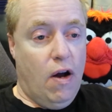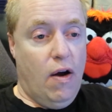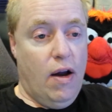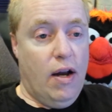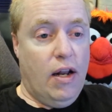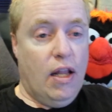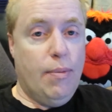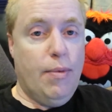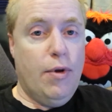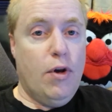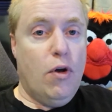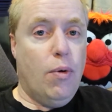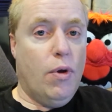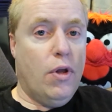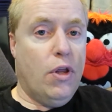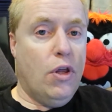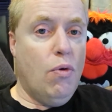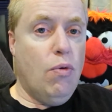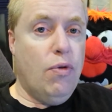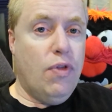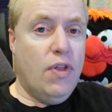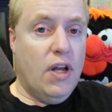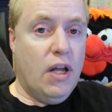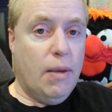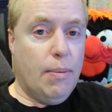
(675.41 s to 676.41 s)
and let me know what you
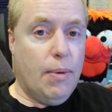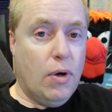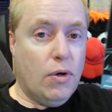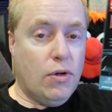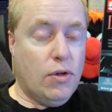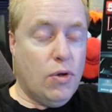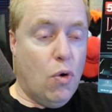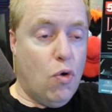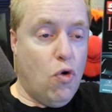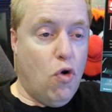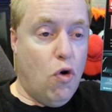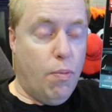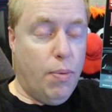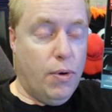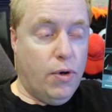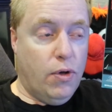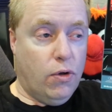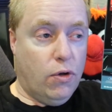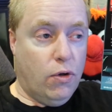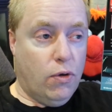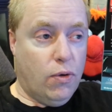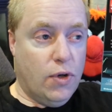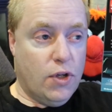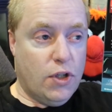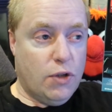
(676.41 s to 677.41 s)
think about "Don't Open Till
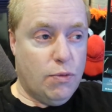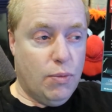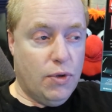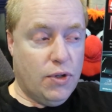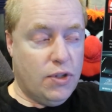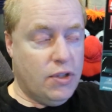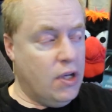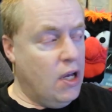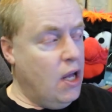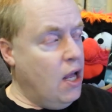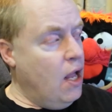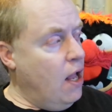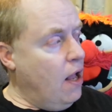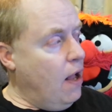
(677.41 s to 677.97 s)
Christmas."